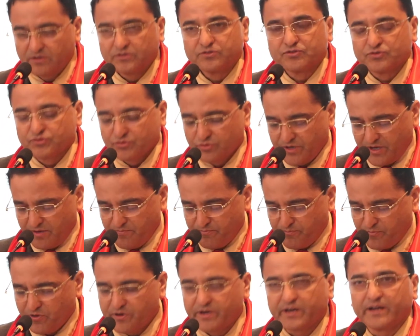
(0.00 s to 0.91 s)
so
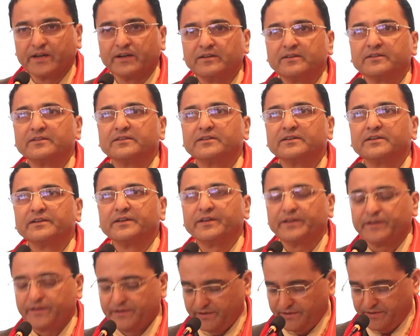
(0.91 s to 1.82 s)
important
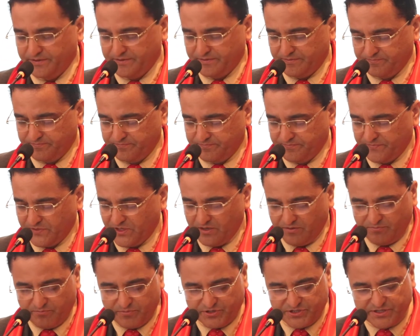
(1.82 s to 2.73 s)
in
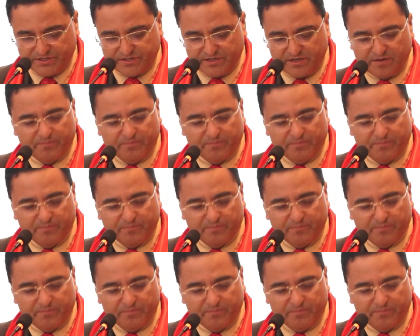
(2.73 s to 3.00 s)
Visit